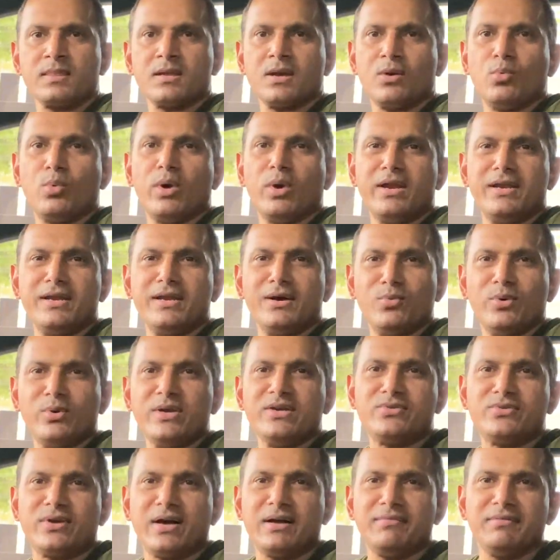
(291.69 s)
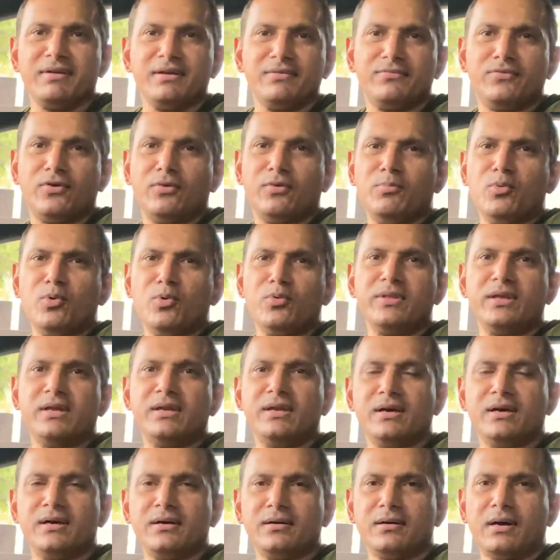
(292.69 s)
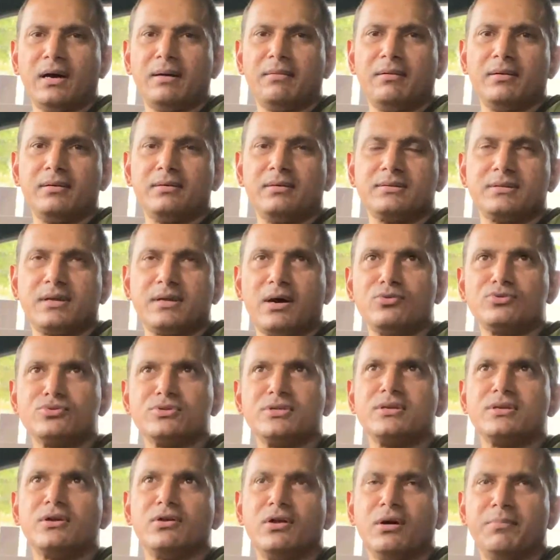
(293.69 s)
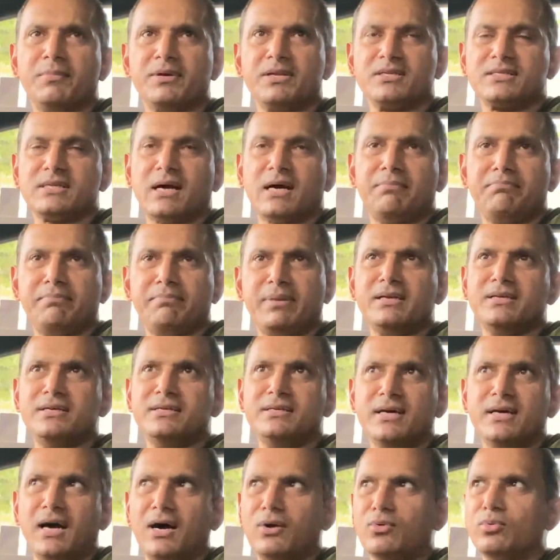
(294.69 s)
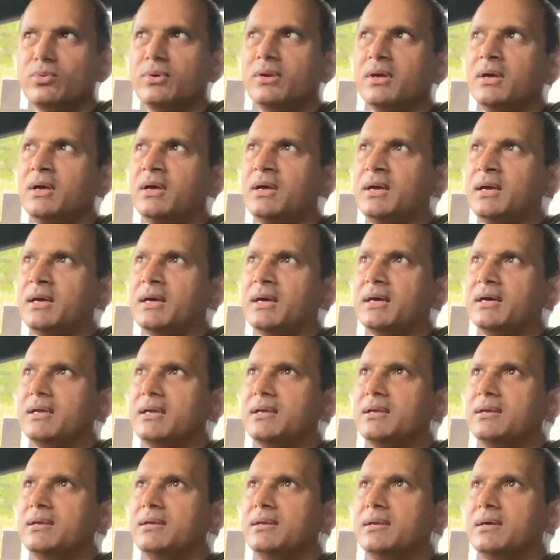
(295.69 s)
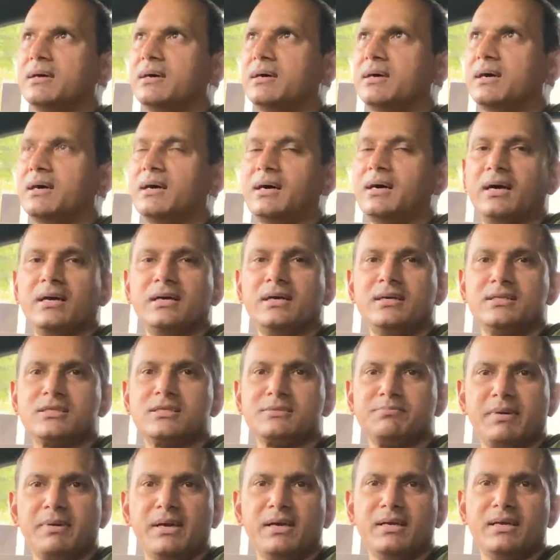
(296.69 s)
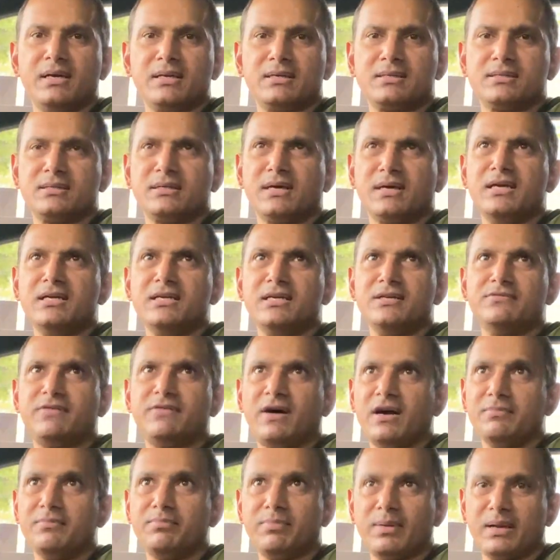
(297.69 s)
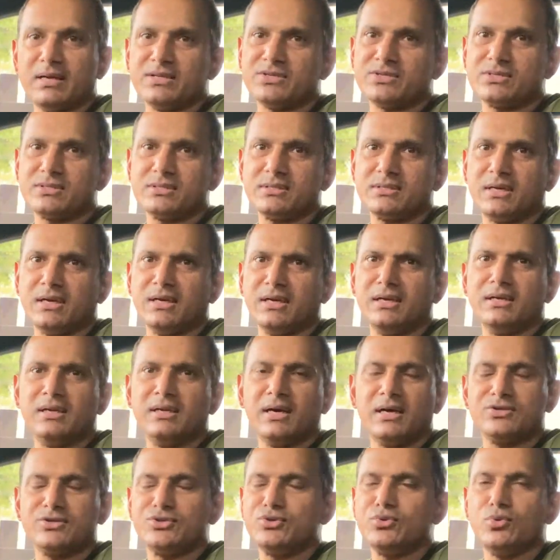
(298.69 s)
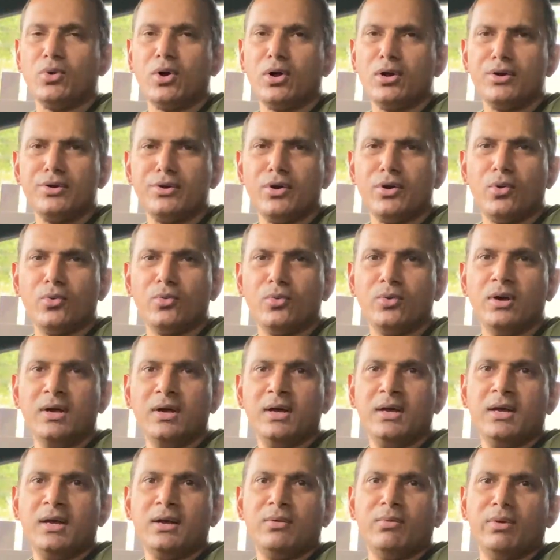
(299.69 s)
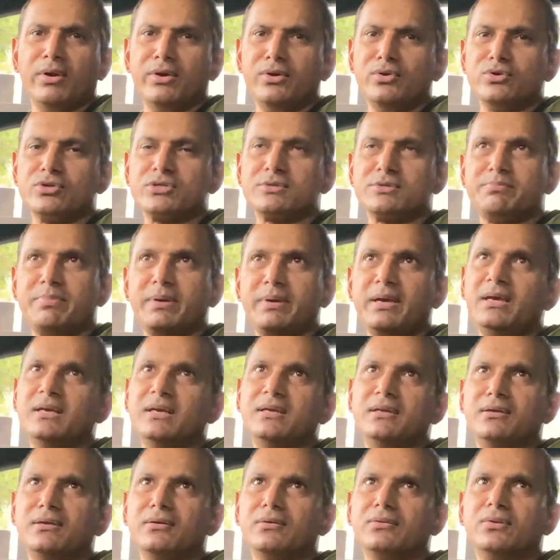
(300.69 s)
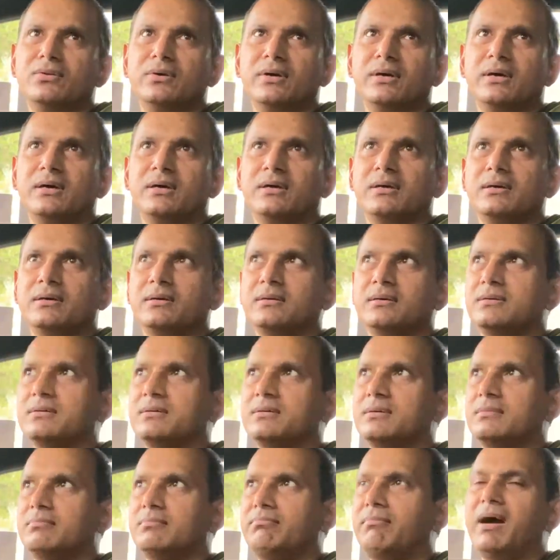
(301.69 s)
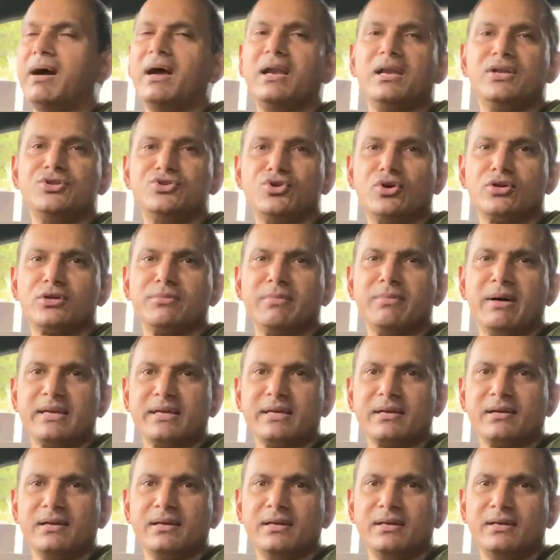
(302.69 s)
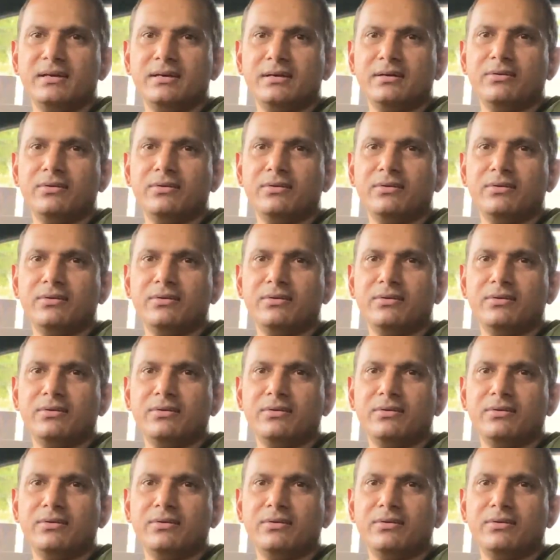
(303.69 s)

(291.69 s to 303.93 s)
when we travel for more than 1,000 kilometers up and down, and high speed at 95+, and as you all know, when you speed, the mileage automatically